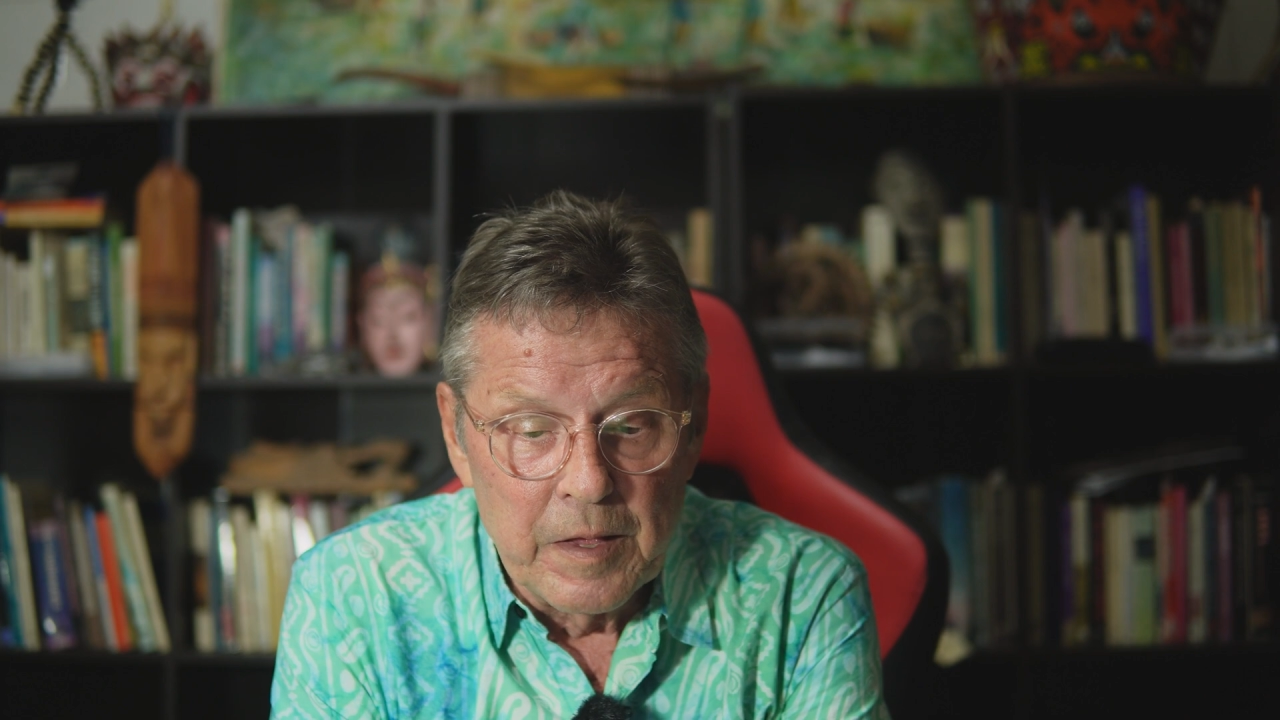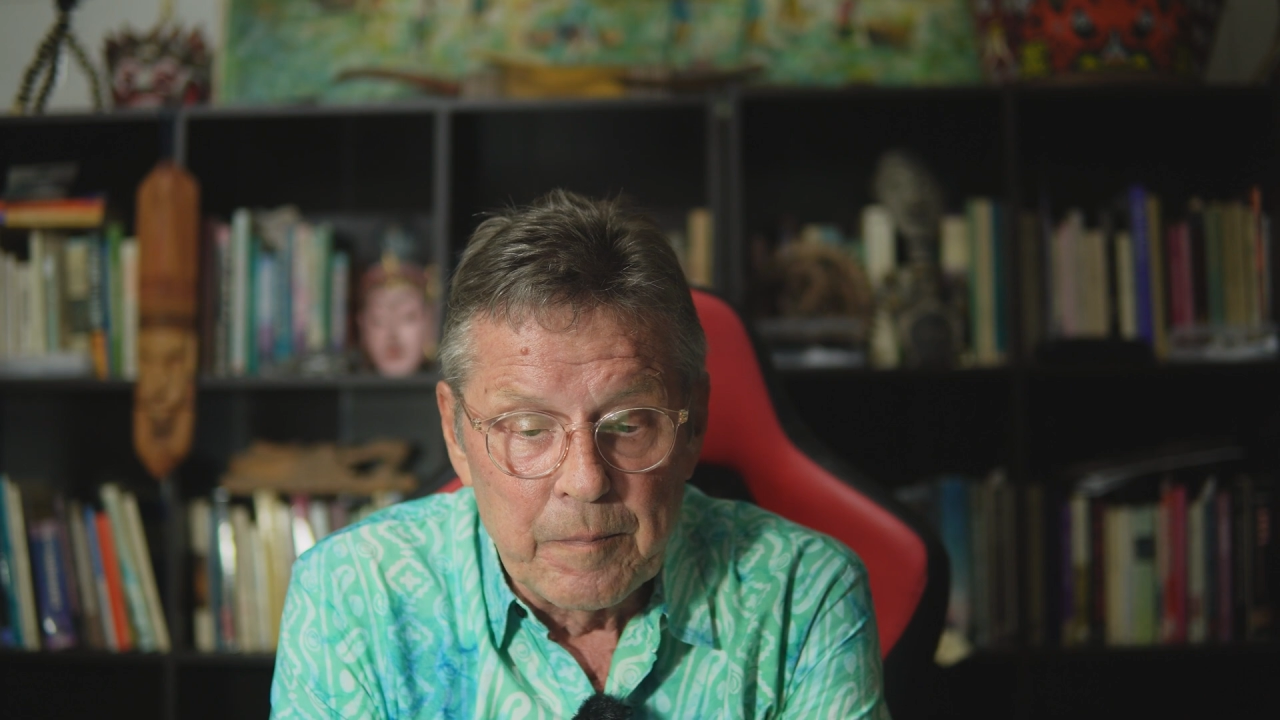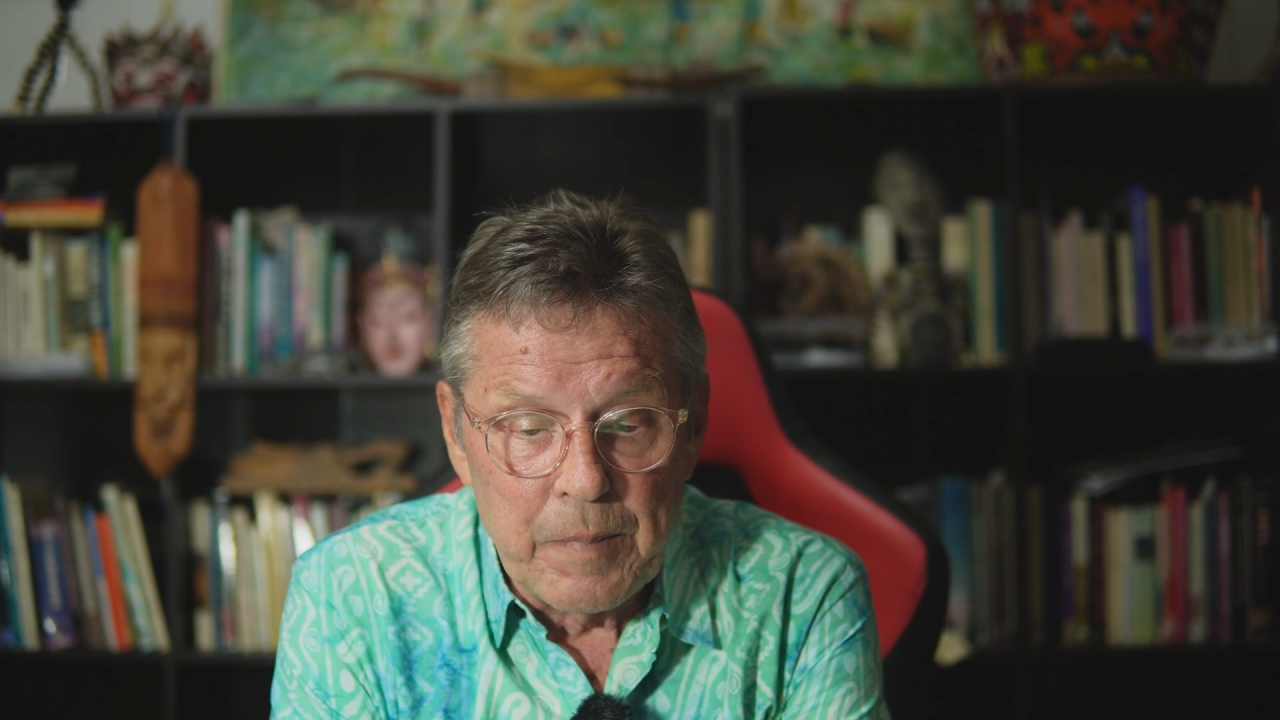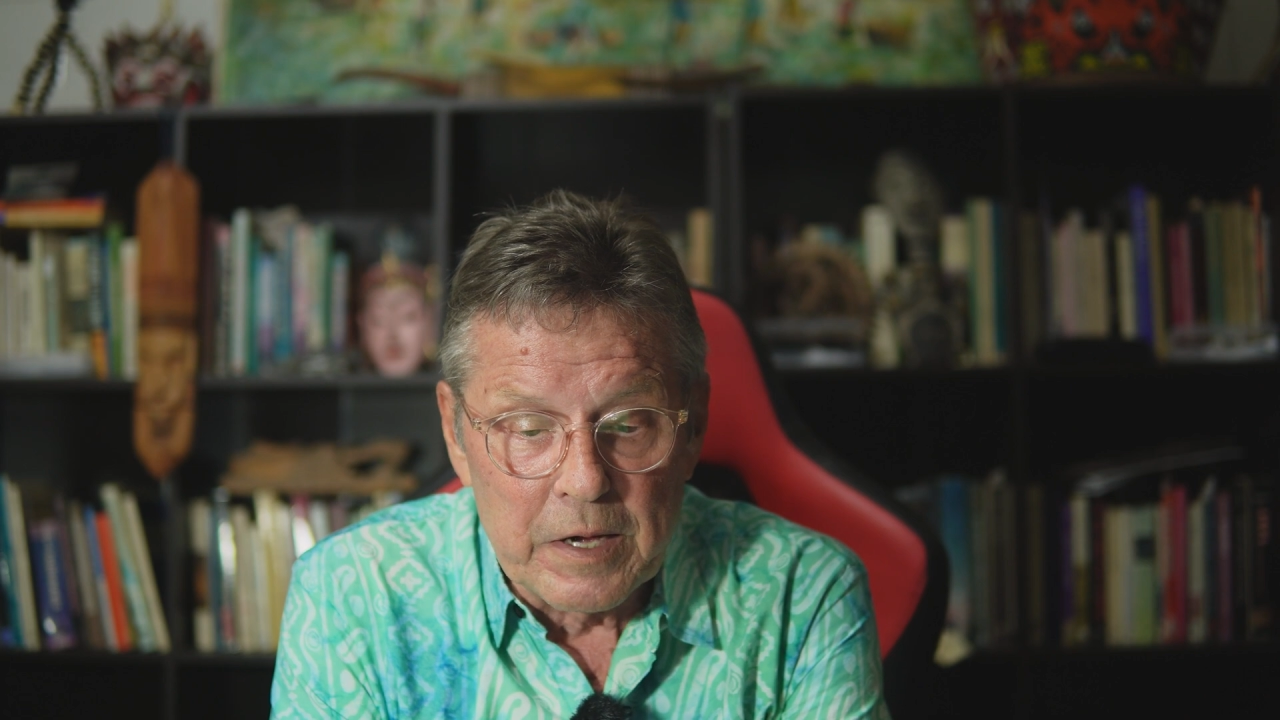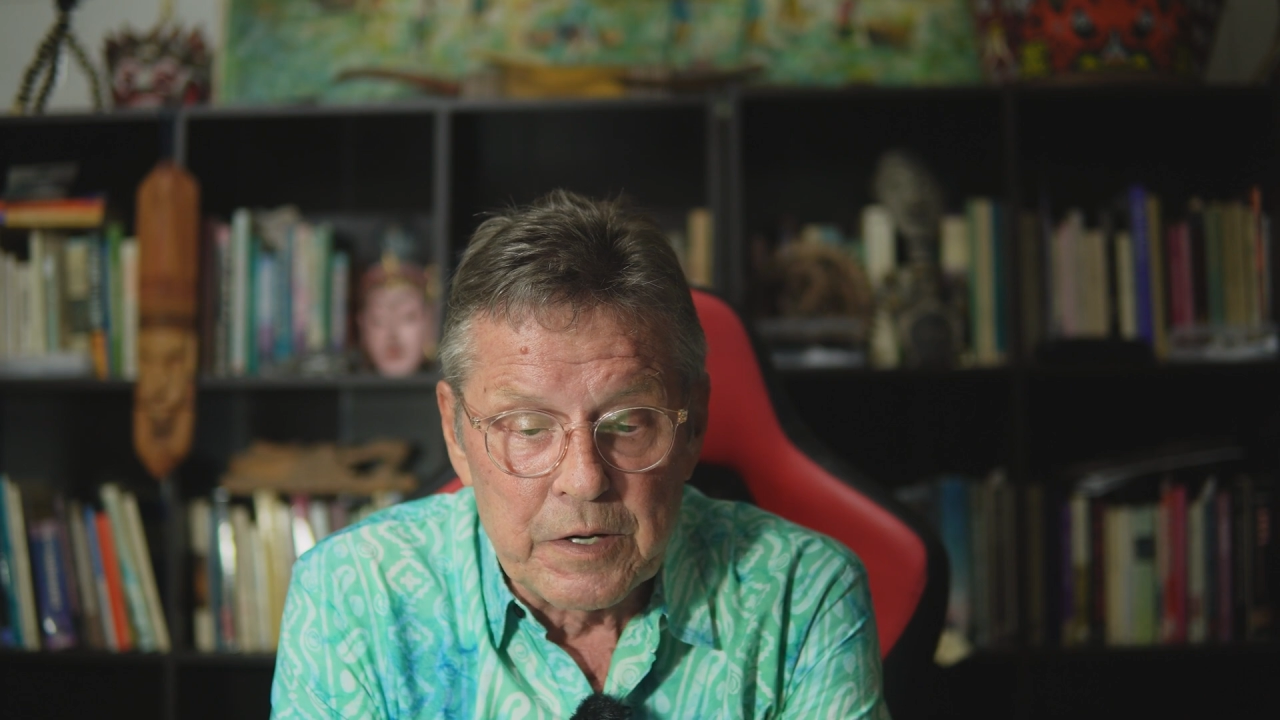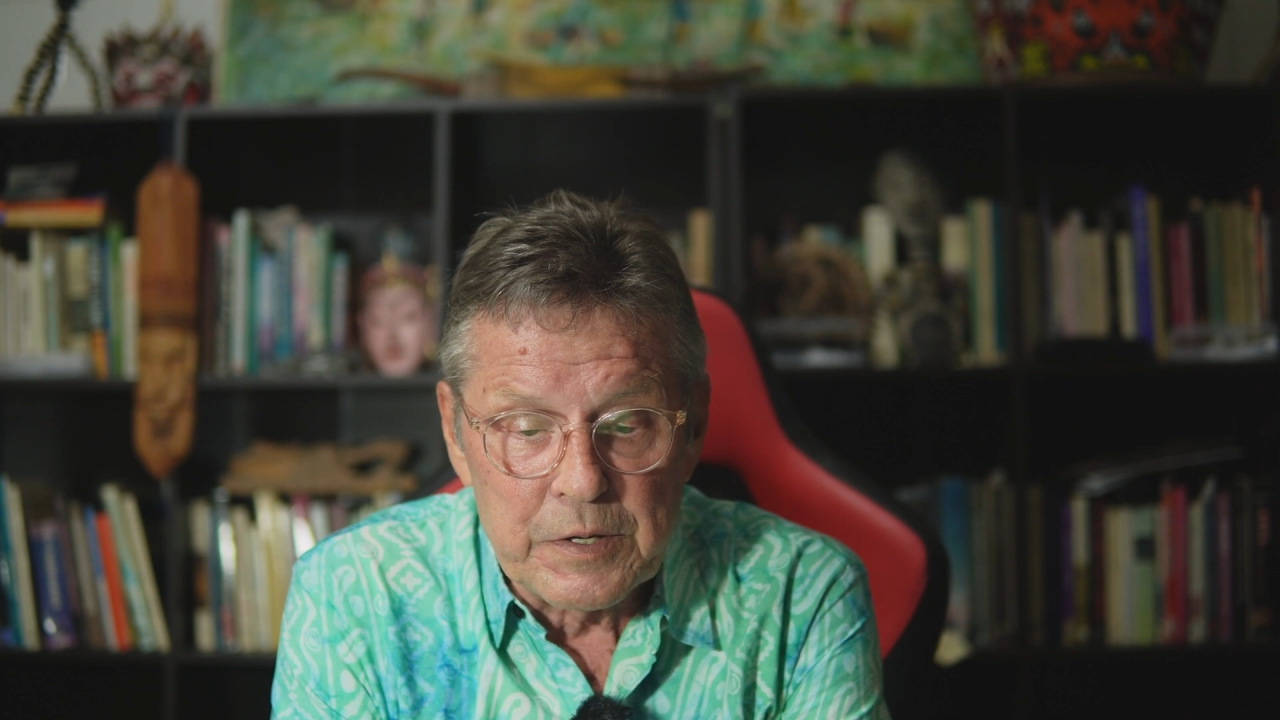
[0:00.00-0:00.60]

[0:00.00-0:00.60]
Pak